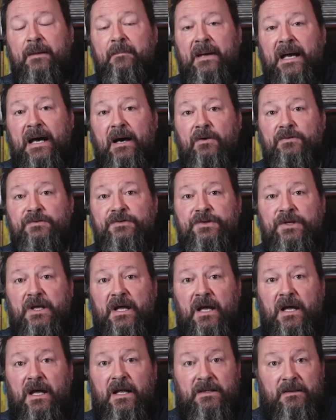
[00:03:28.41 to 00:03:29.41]
about
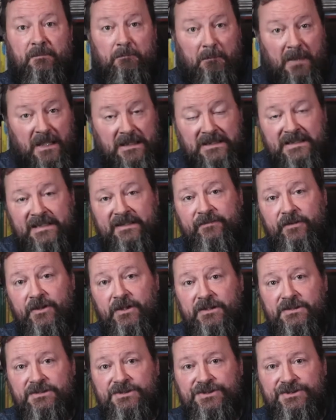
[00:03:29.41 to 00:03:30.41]
uh, the
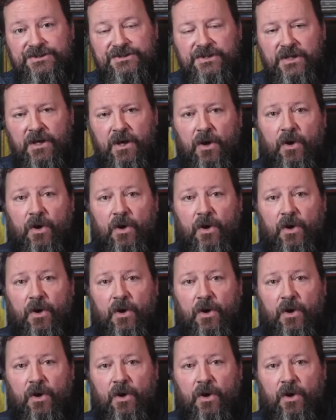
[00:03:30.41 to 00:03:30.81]
multiverse,